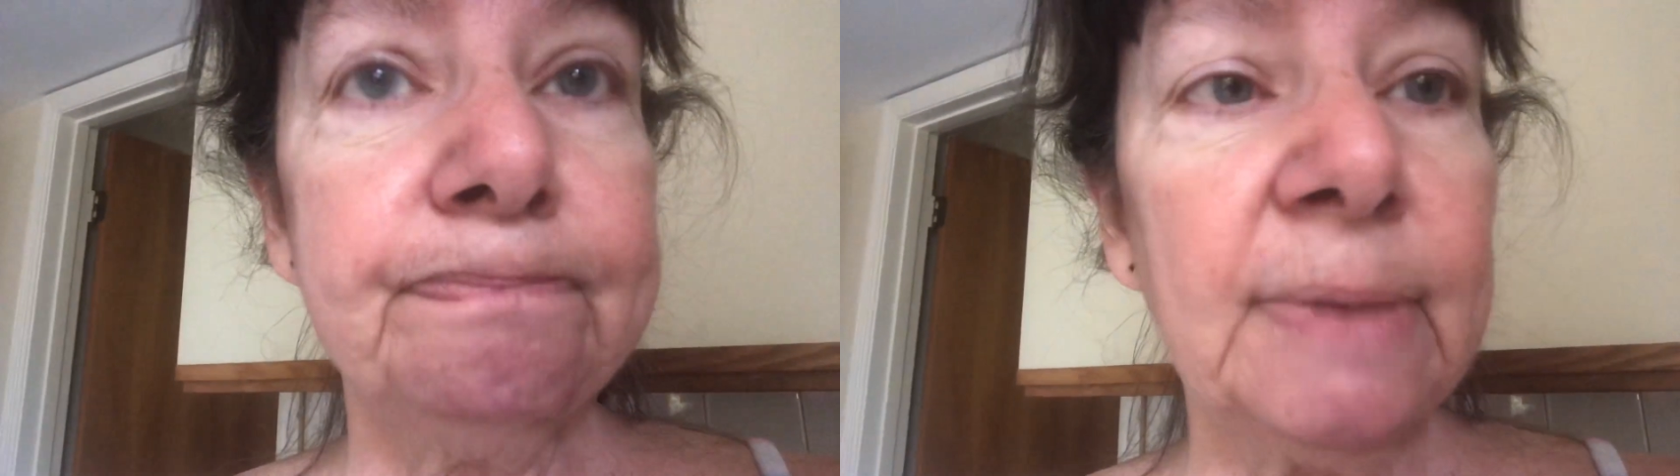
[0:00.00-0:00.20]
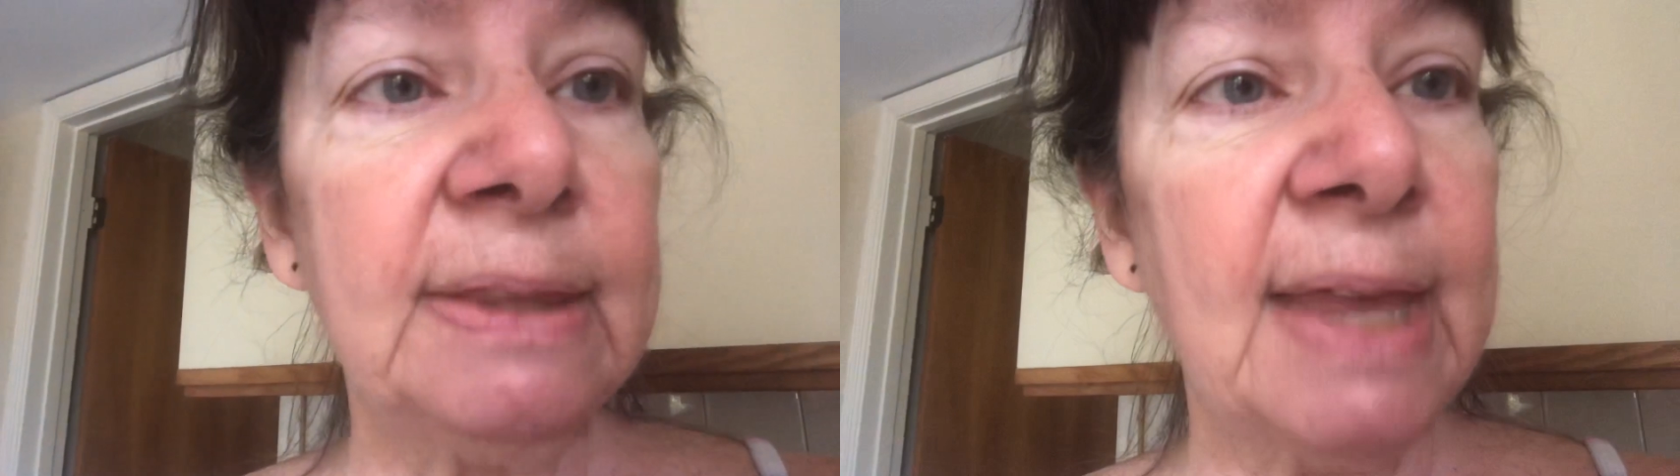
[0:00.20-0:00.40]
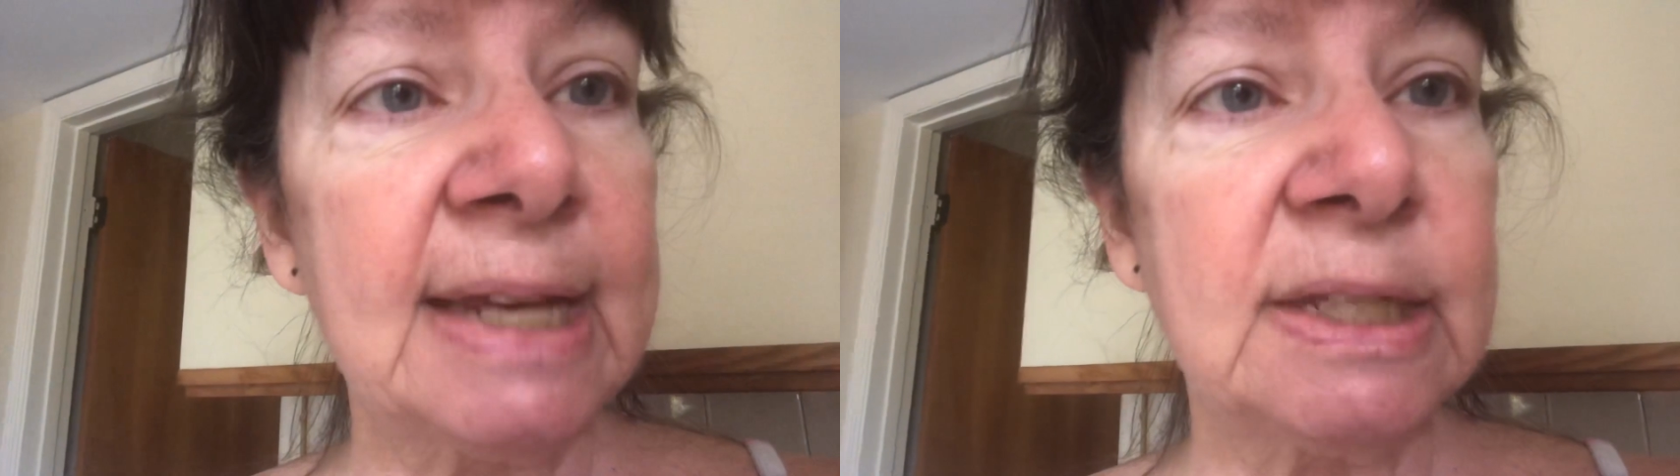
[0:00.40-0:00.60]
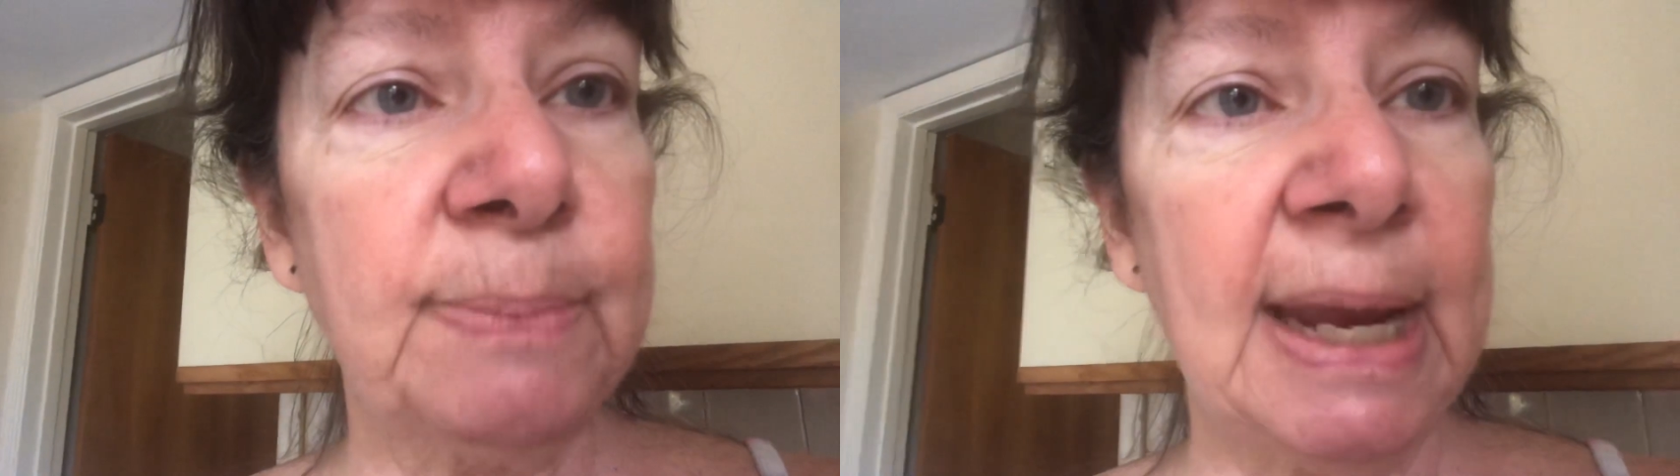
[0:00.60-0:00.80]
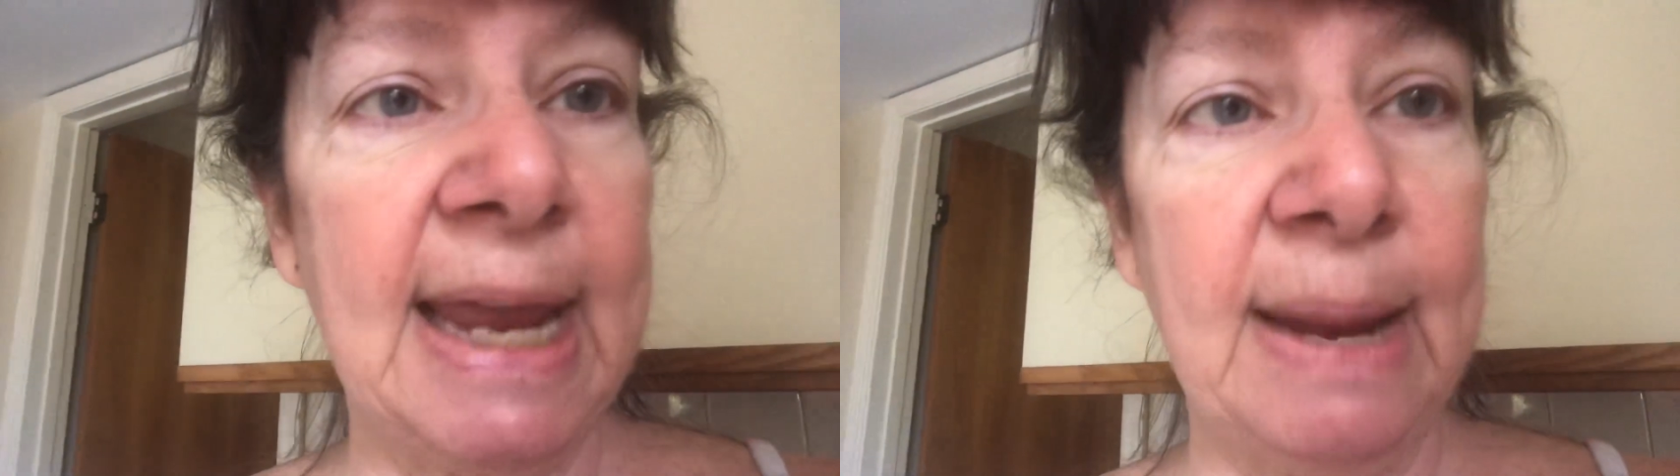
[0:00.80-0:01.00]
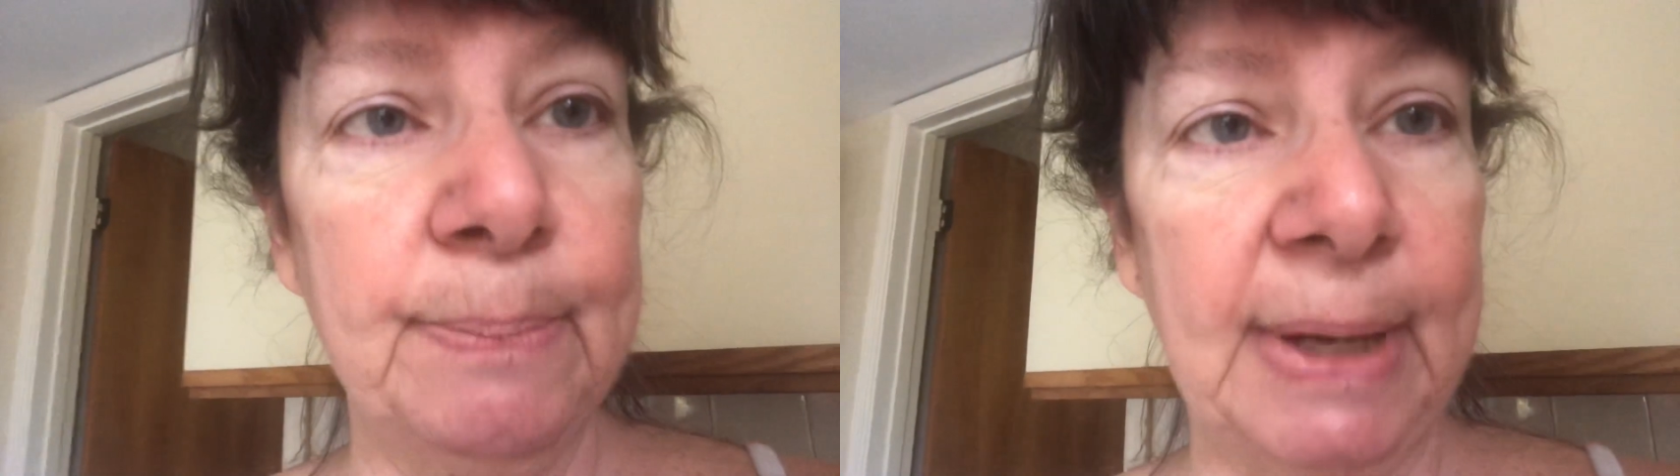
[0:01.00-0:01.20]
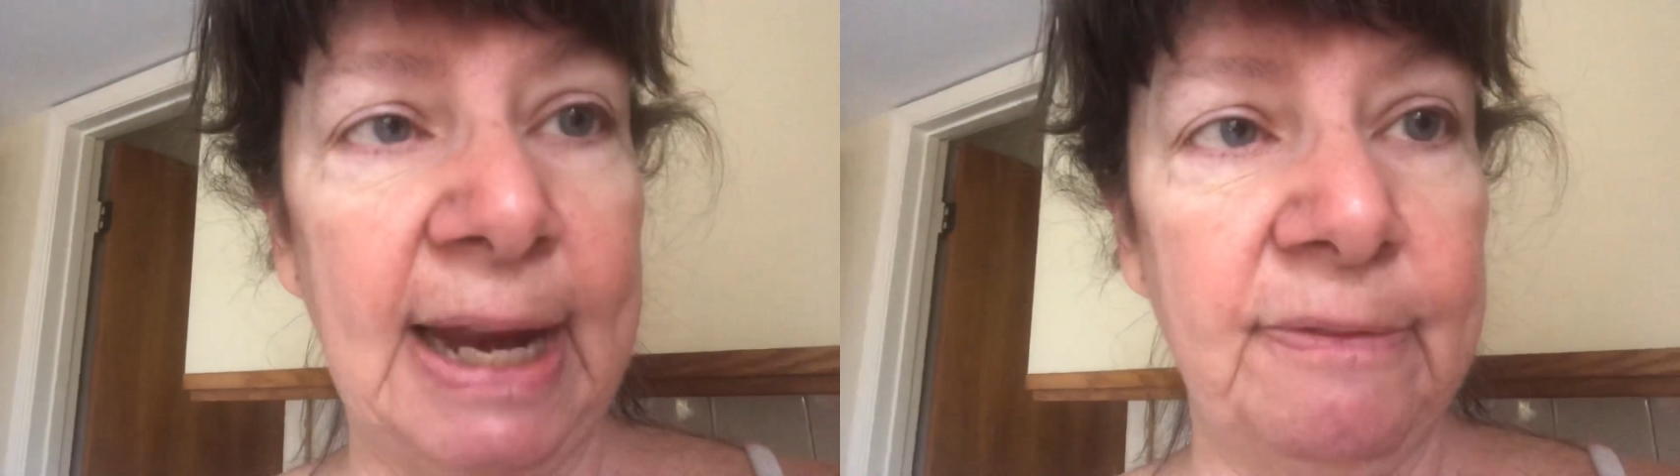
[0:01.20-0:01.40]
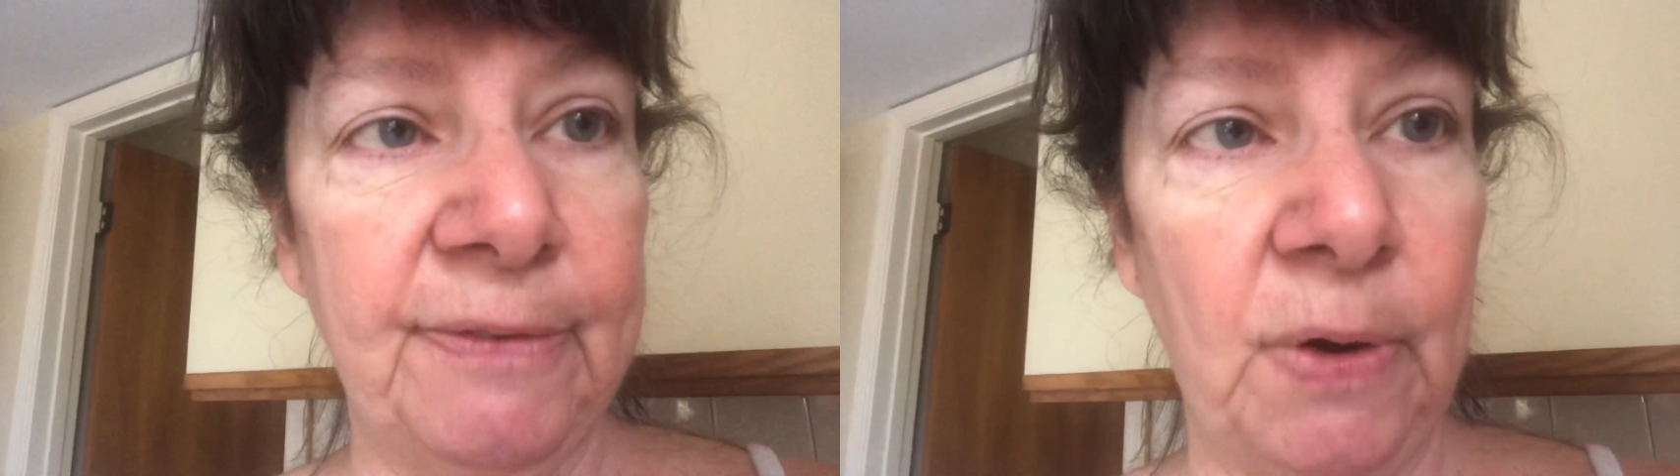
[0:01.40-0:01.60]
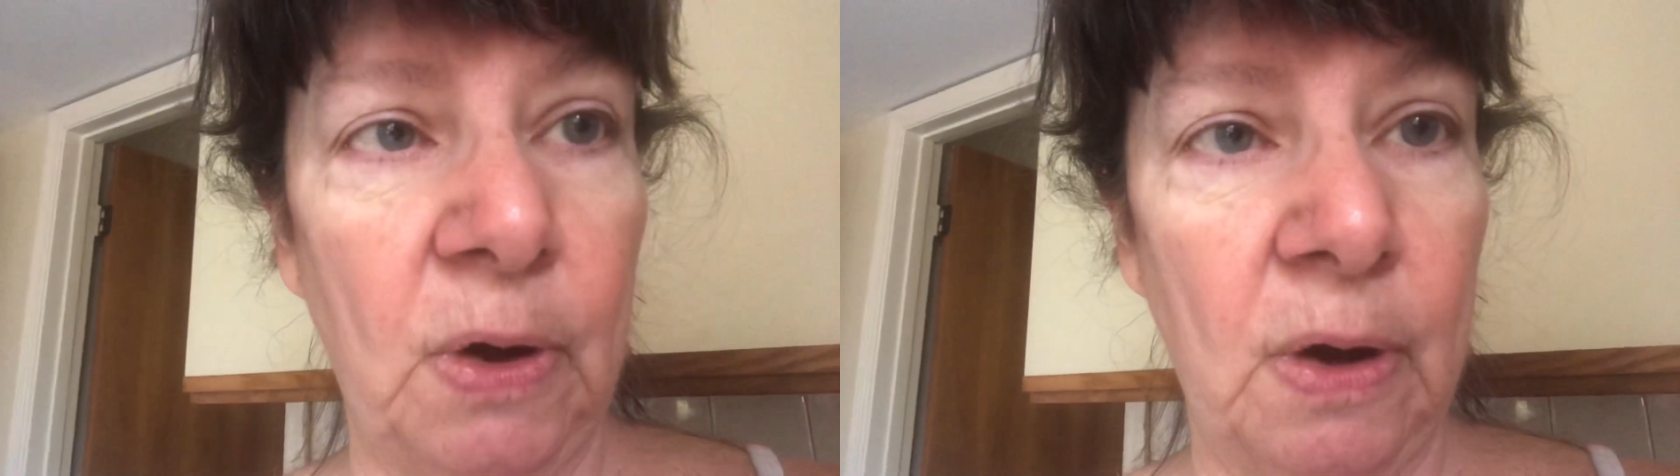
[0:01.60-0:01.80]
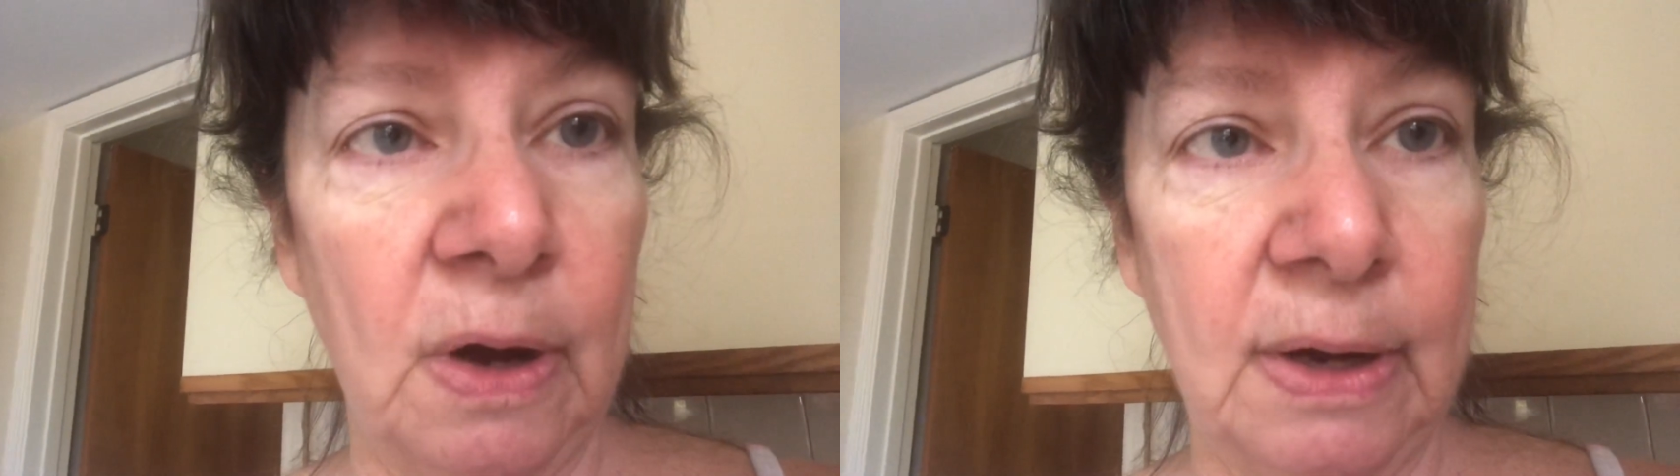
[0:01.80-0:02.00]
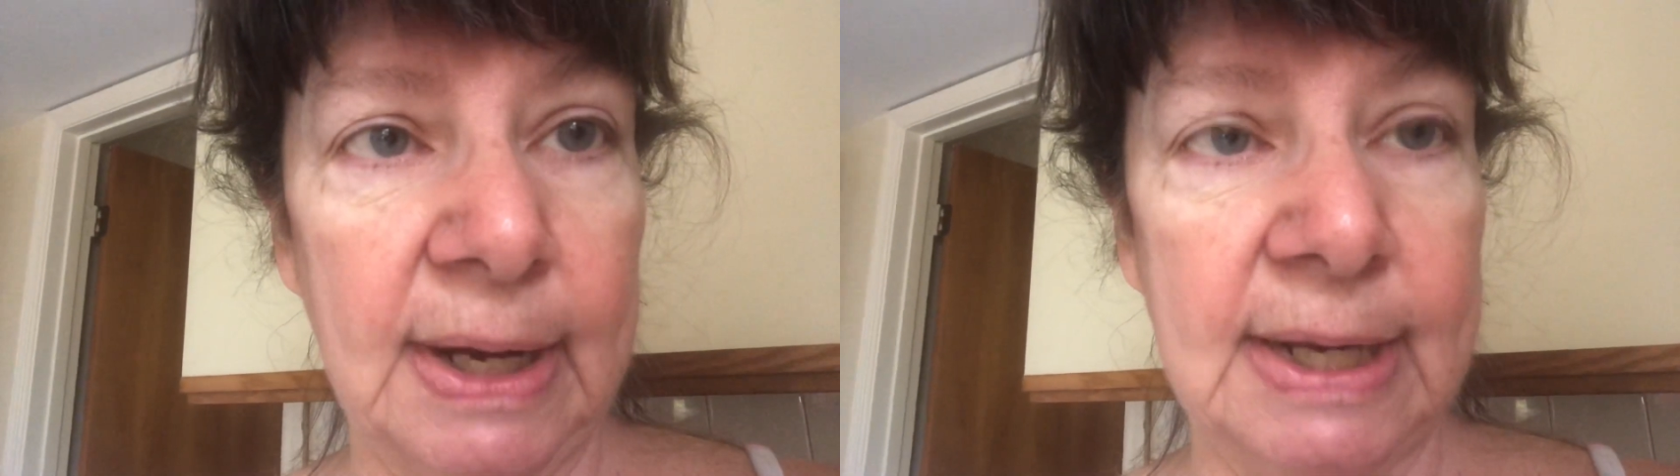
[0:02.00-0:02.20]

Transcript: that's my game plan for her,